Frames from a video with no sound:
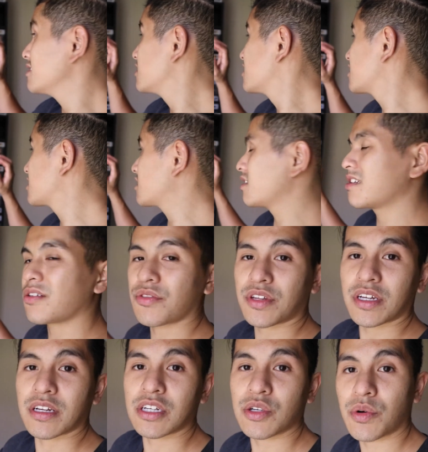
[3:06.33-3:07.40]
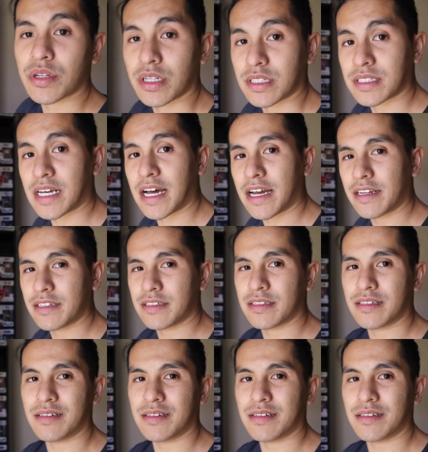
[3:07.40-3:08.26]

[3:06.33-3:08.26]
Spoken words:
Just a little thing to do on the side,